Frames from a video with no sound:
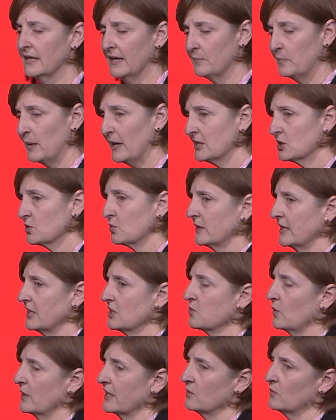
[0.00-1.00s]
by
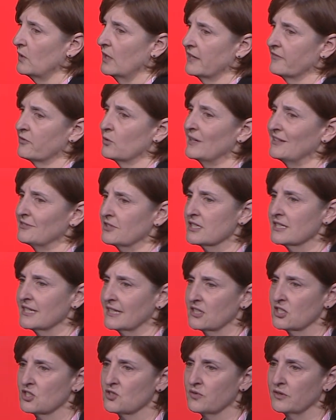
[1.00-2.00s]
2021 of around
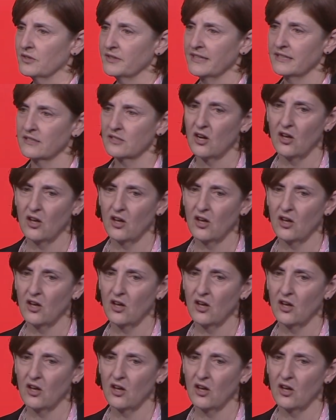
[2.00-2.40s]
$6 trillion.